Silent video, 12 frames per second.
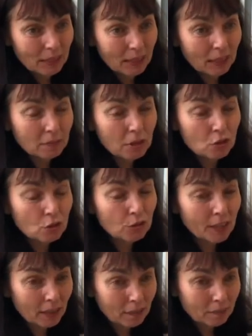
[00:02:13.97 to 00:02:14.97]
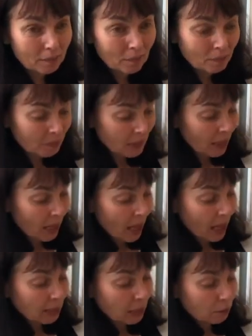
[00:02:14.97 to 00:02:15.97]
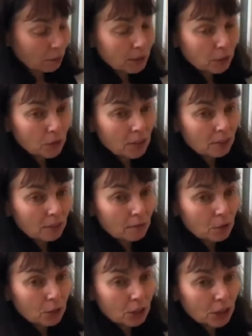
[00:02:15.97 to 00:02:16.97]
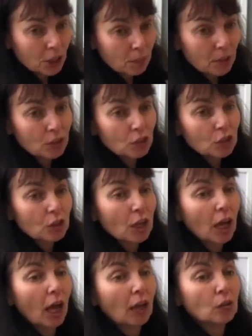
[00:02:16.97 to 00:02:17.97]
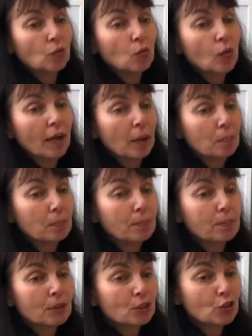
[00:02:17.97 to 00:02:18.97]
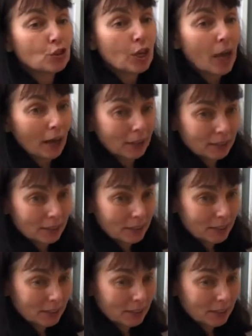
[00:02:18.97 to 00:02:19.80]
Liver 3. And if we do the reverse image and we project